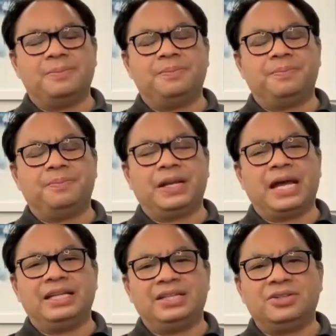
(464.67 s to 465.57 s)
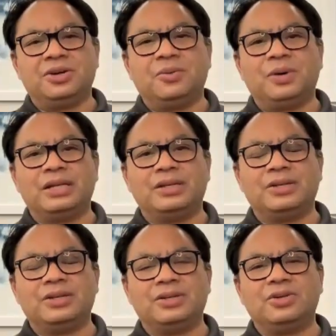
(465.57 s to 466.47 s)
but I need to know what
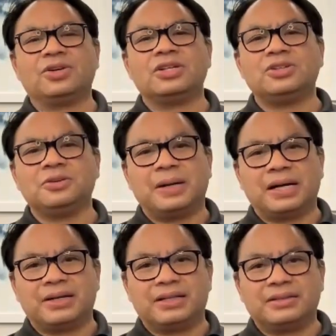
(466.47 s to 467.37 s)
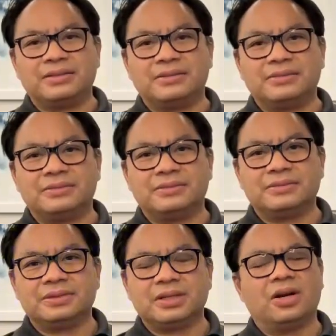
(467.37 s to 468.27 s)
you're going to do about it.
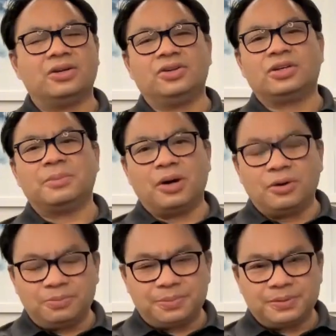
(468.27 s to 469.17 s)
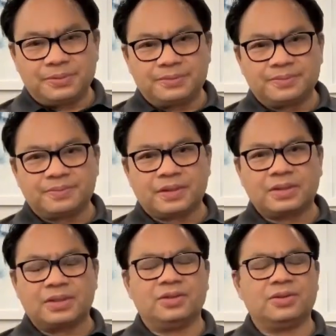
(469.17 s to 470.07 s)
Are you going to mope?
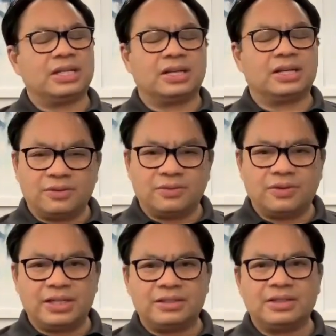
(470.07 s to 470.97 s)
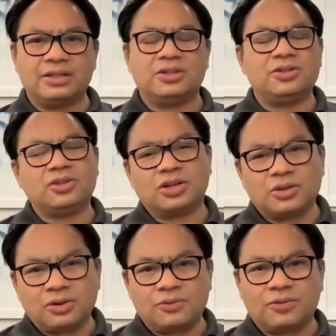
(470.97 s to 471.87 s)
You're going to get over it. You're going to
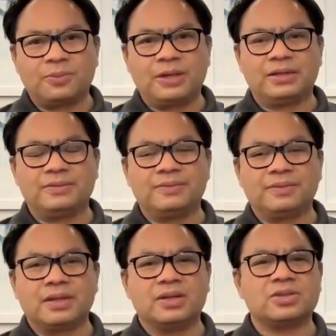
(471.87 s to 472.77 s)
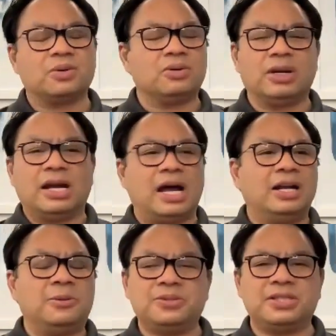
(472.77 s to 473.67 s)
learn from it. So
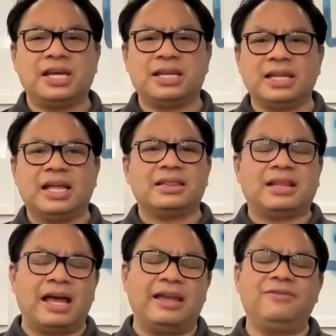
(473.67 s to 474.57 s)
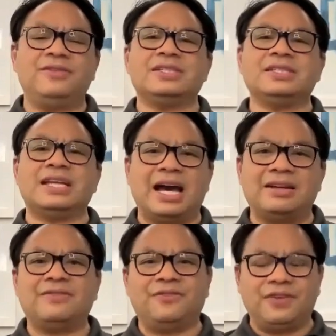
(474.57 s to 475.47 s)
100%, life is not
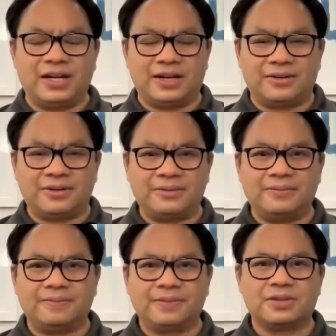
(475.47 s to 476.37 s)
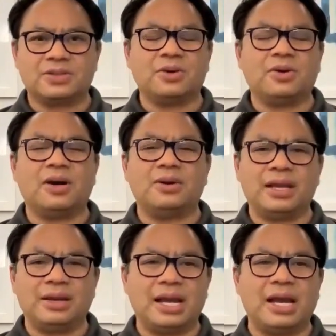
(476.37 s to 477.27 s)
fair. So
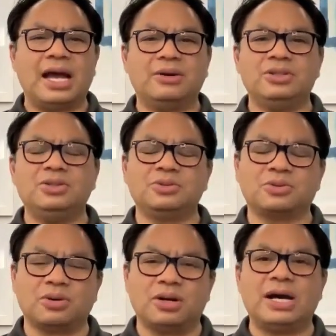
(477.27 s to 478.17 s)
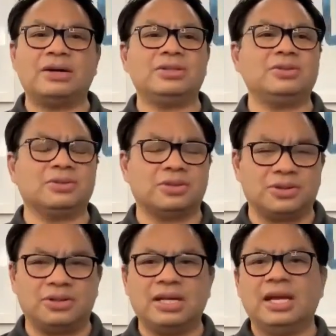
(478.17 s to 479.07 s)
how do you grow? How do you
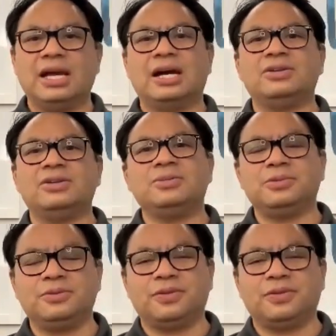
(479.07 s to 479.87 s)
learn? How do you move on